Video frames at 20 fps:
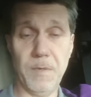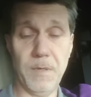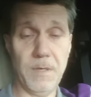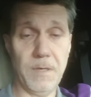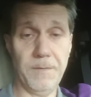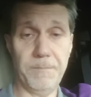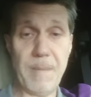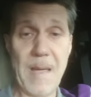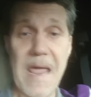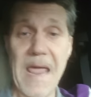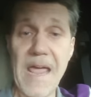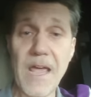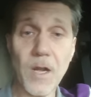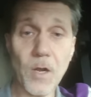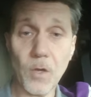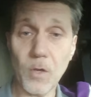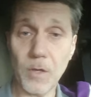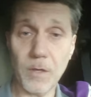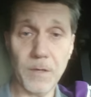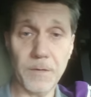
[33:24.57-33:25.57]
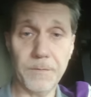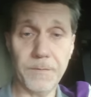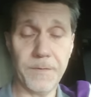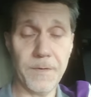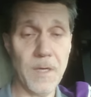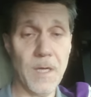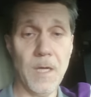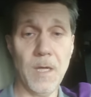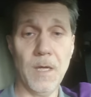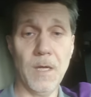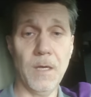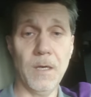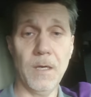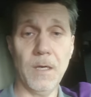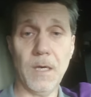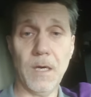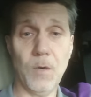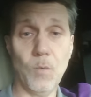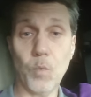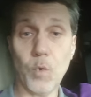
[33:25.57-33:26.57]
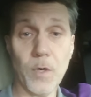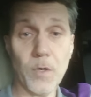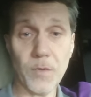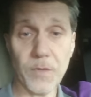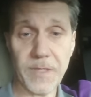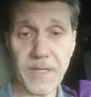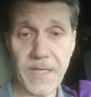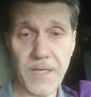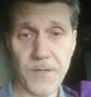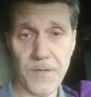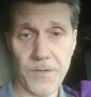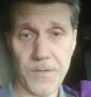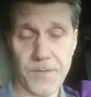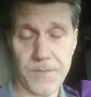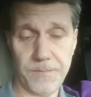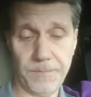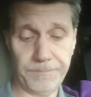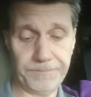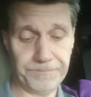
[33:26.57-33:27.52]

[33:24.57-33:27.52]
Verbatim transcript: a, panel of uh, world leaders,